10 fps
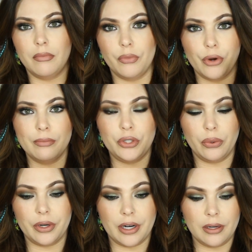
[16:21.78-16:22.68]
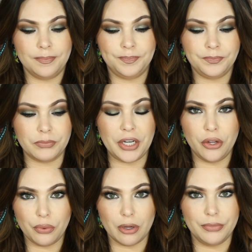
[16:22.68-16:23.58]
room tour, my
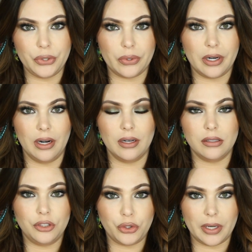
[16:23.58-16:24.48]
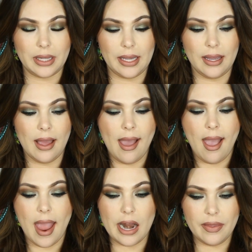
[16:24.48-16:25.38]
new room tour shortly.
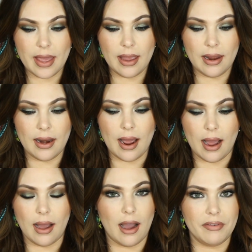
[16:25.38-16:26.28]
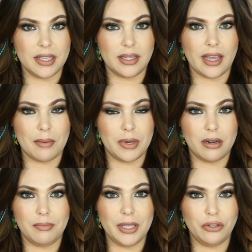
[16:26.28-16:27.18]
And then obviously I'm going
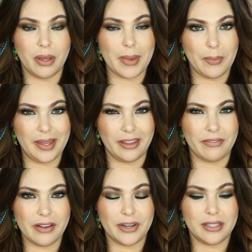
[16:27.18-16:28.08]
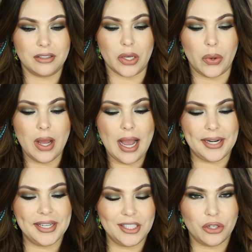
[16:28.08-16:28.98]
to be doing my weekly favorites. So I
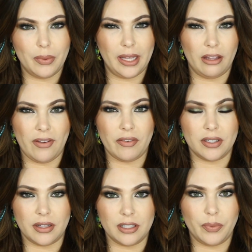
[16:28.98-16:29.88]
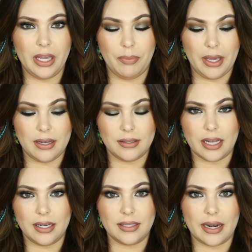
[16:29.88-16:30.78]
didn't do weekly favorites this week because I
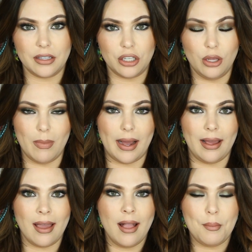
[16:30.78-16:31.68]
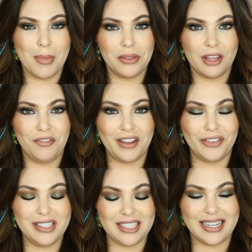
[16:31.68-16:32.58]
decided to do my monthly
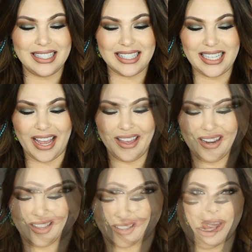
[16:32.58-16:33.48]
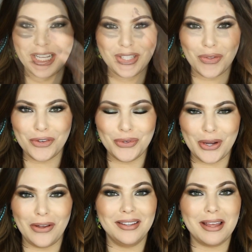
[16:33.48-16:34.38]
favorites instead. You guys know the
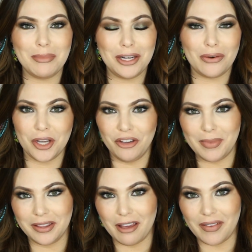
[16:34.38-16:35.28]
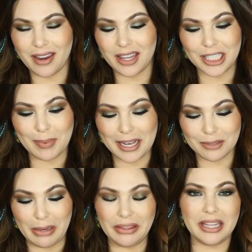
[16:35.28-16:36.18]
drill. Let me know what you've been loving this past
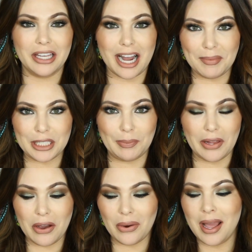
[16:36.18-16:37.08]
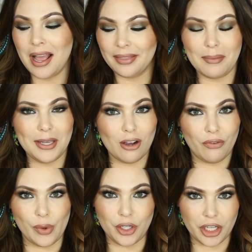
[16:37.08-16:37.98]
month in the comments below. Let me know
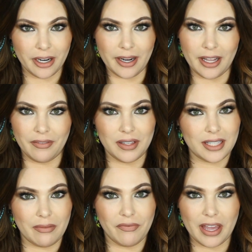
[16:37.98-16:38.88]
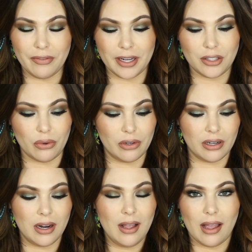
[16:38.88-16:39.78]
if we share any of the same favorites,
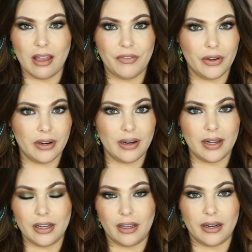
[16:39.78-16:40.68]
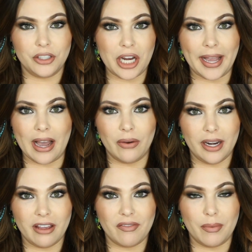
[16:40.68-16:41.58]
or if you're going to check out
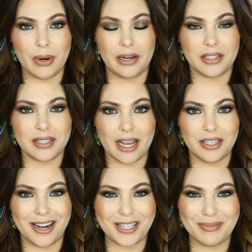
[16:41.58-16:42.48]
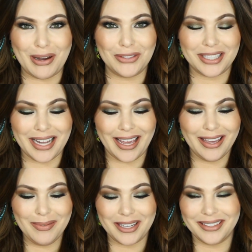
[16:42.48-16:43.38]
any of the products that I talked about
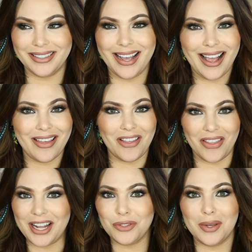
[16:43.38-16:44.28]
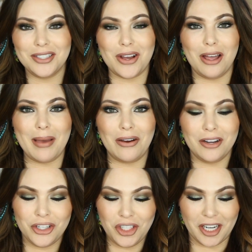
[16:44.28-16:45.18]
today, because that's what it's all about,
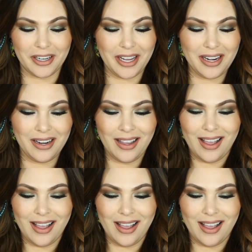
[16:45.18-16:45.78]
is sharing